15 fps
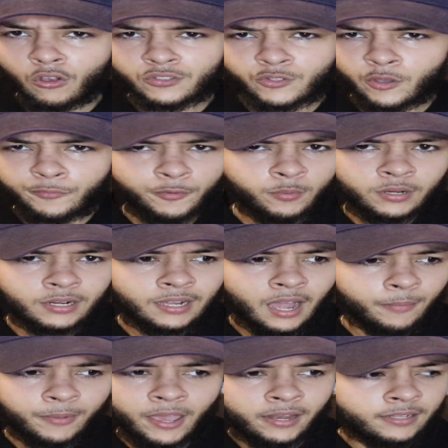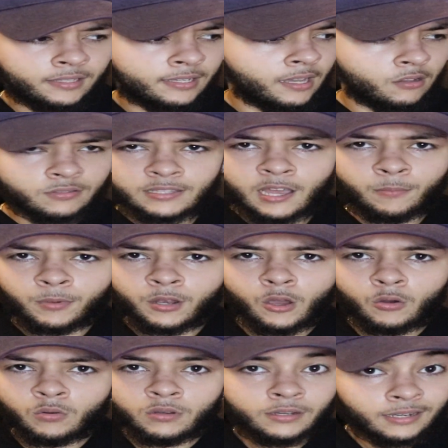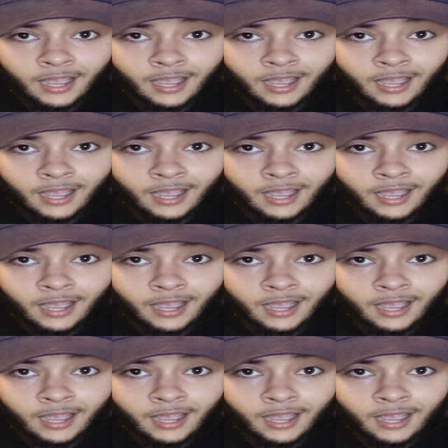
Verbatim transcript: Also, if you wanna comment anything else down below,